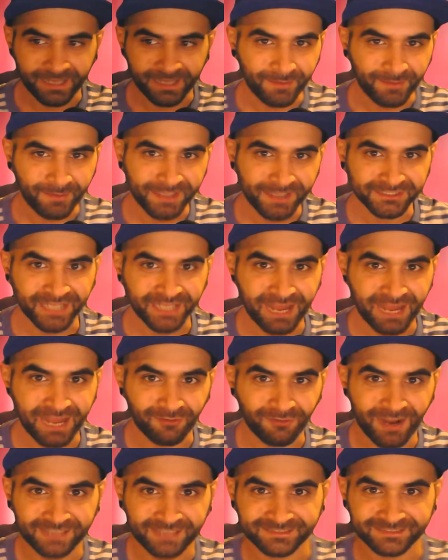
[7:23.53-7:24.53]
Now, I actually got
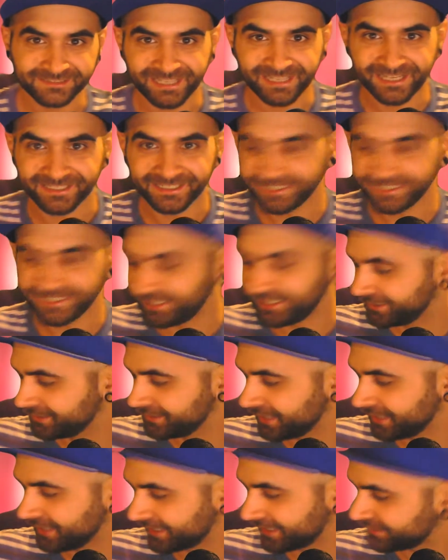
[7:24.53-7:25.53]
Rastan
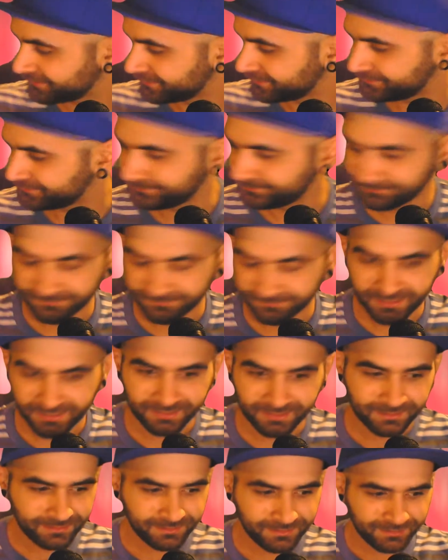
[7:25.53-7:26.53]
in like
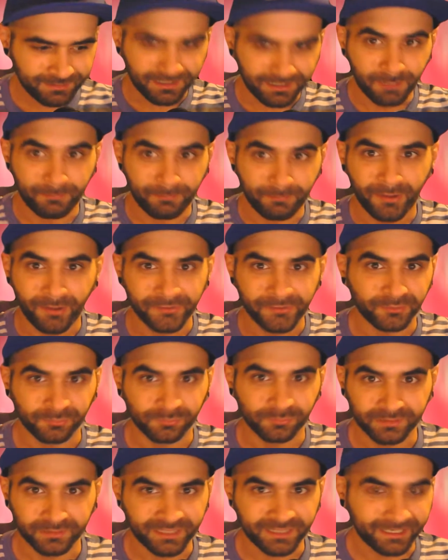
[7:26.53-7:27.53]
a bundle
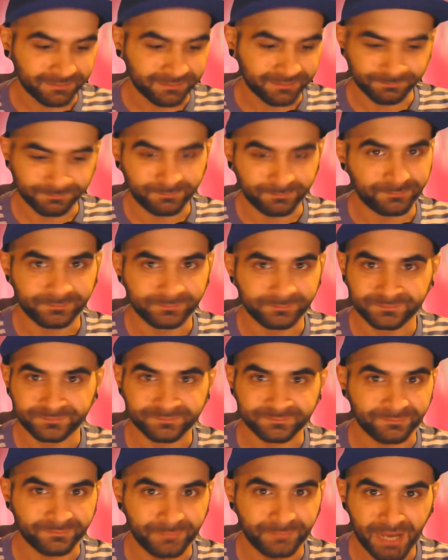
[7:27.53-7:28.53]
with like a
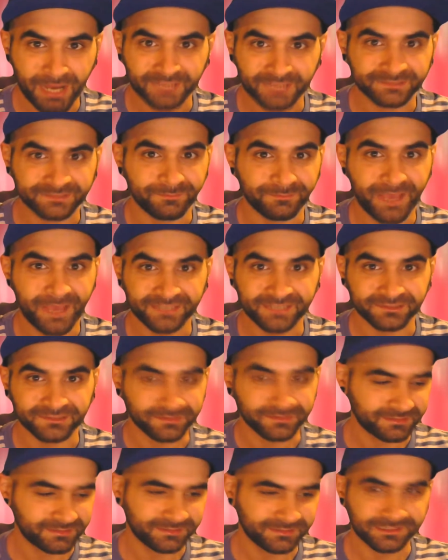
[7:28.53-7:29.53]
boxed Master
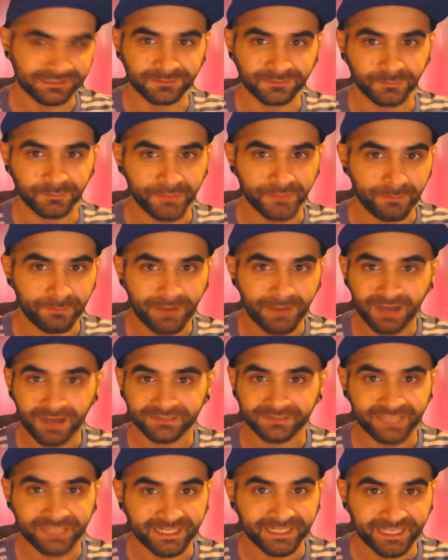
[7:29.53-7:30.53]
System with a
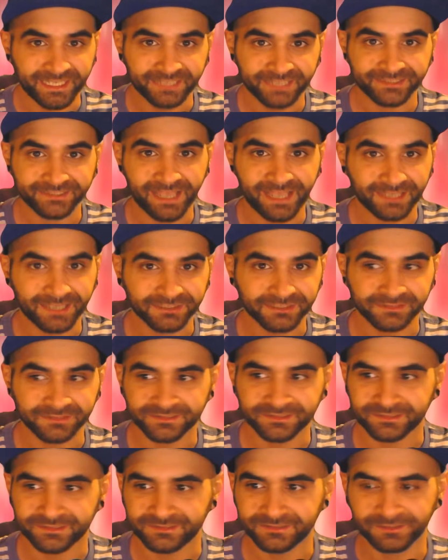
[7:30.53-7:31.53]
boxed NES action
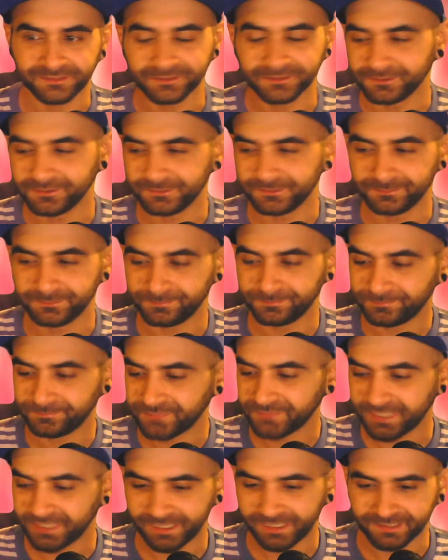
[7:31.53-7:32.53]
system,
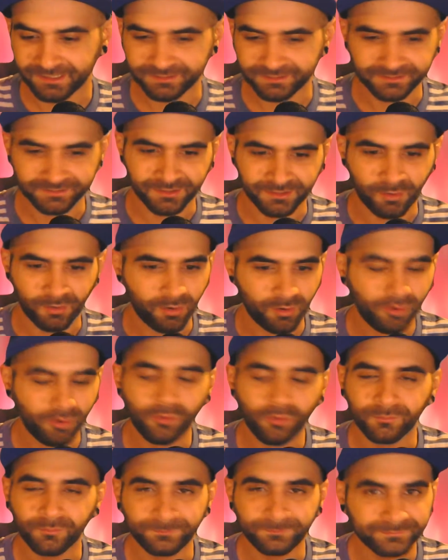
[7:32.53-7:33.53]
and you know, a
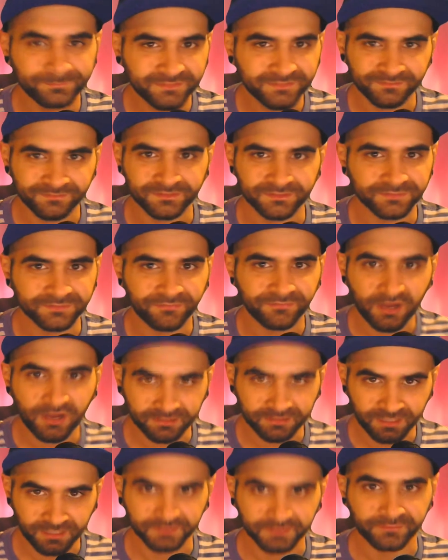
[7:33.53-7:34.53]
whole fuck
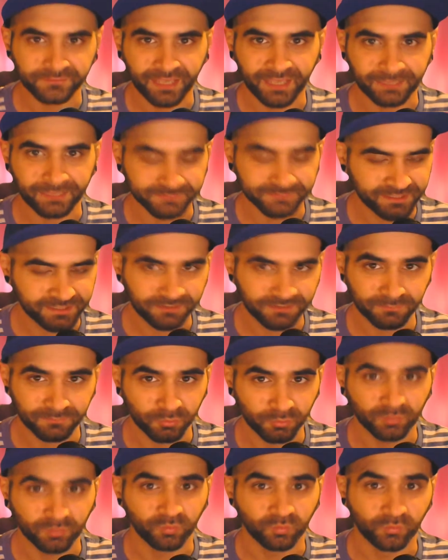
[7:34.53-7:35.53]
ton of games that
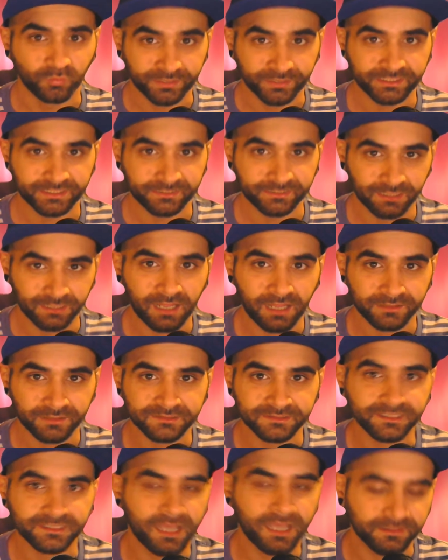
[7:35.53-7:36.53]
were really,
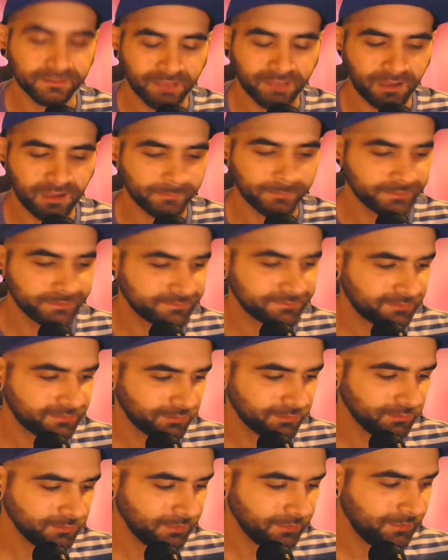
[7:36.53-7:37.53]
honestly, uncommon. So